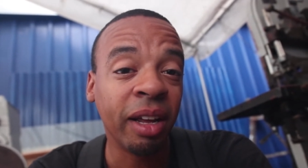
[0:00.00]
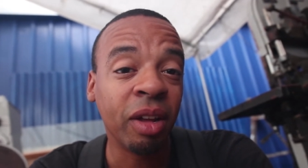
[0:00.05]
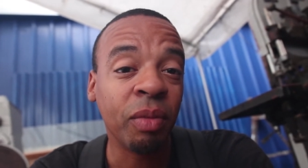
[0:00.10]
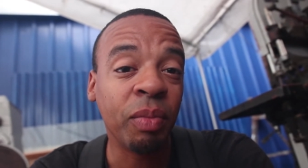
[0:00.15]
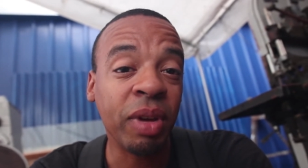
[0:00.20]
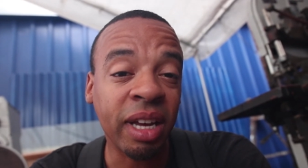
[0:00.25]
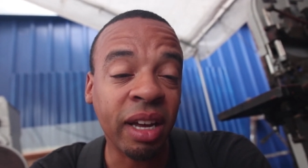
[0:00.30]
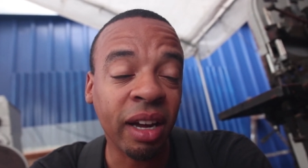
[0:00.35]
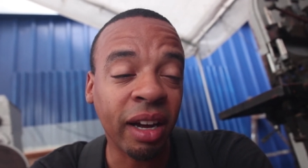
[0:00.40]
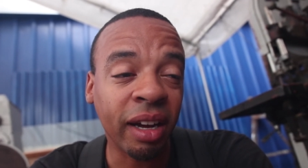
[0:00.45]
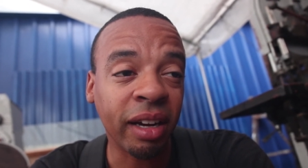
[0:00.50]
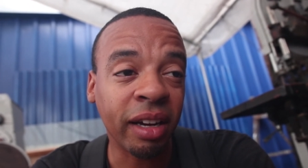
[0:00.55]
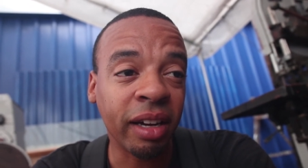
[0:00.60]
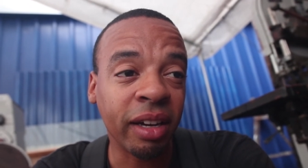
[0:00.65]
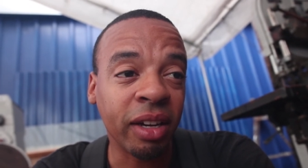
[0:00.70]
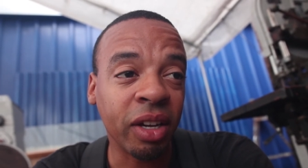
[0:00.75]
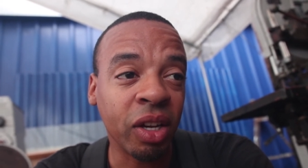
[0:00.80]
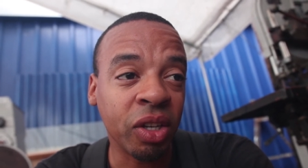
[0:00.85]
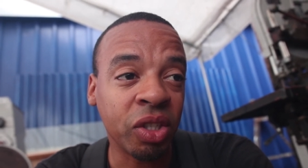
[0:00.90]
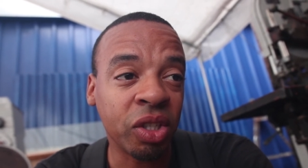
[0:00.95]

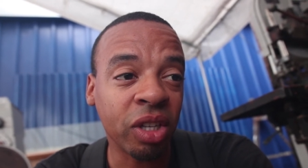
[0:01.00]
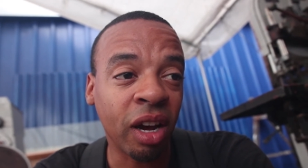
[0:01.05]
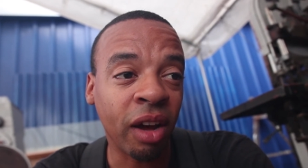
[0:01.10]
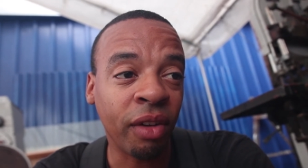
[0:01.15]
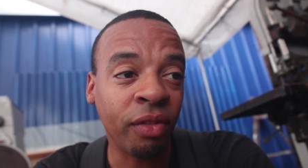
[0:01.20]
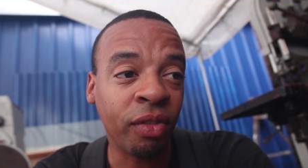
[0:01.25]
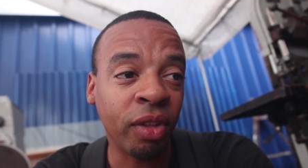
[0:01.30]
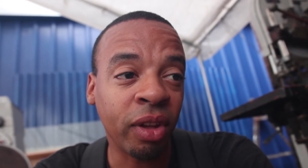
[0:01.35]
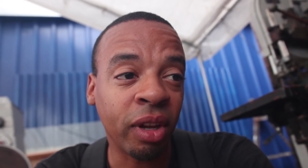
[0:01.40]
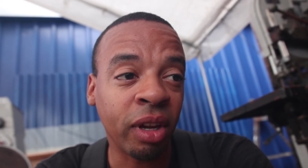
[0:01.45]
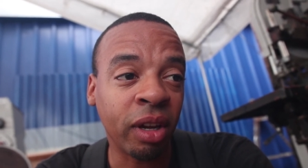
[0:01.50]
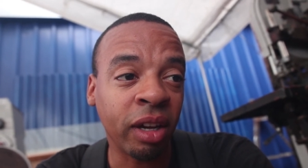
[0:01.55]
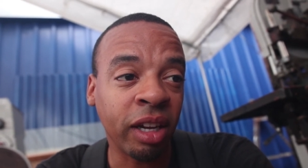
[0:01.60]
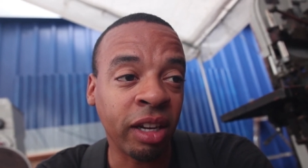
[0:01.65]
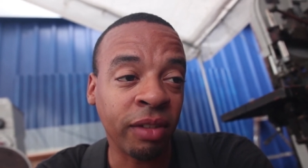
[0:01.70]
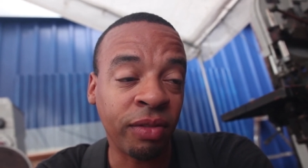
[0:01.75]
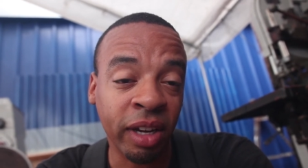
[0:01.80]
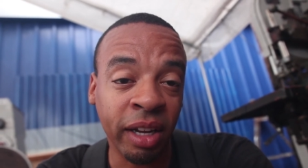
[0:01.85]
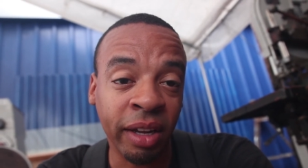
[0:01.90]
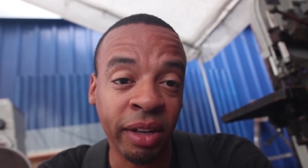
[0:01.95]
because of the
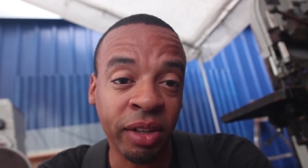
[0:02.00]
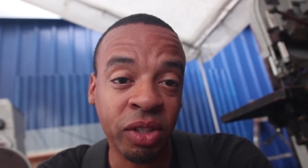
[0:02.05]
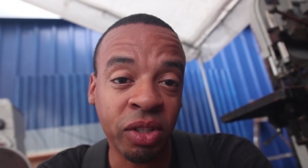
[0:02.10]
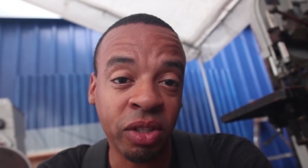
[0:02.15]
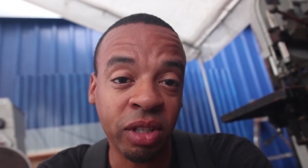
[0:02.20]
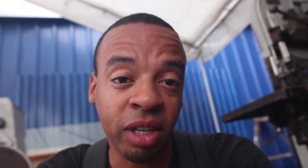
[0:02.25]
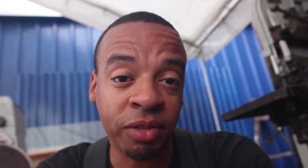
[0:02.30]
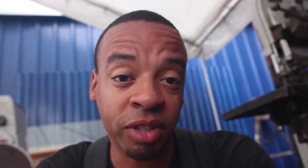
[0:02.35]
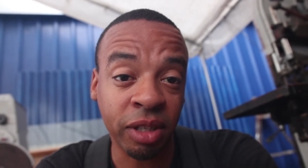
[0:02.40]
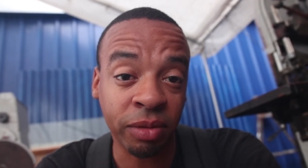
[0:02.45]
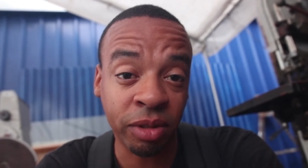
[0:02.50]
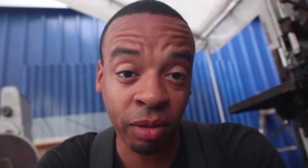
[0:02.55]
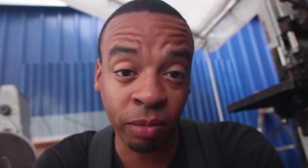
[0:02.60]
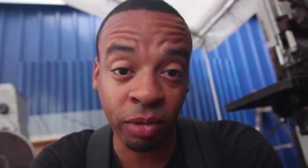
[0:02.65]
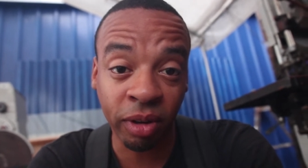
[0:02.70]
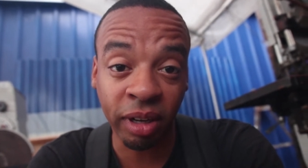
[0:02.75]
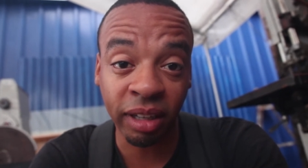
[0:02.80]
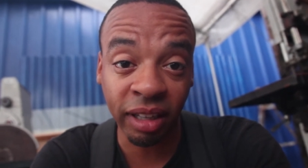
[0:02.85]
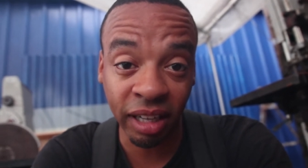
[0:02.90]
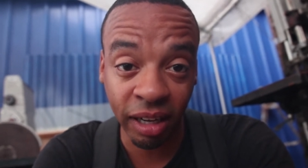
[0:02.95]
events of
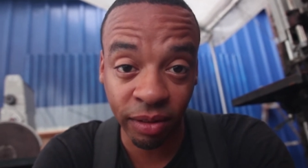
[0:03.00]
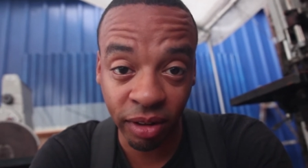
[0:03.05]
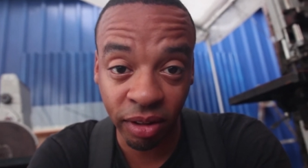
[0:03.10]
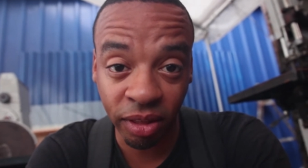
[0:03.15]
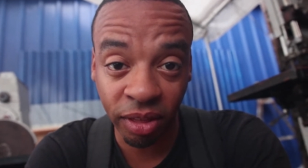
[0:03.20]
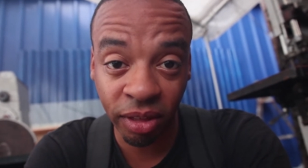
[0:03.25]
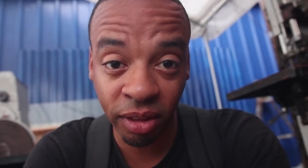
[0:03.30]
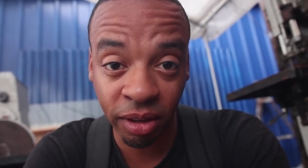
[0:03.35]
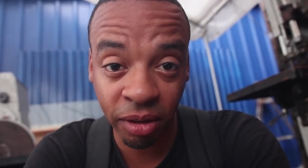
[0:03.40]
September 11th.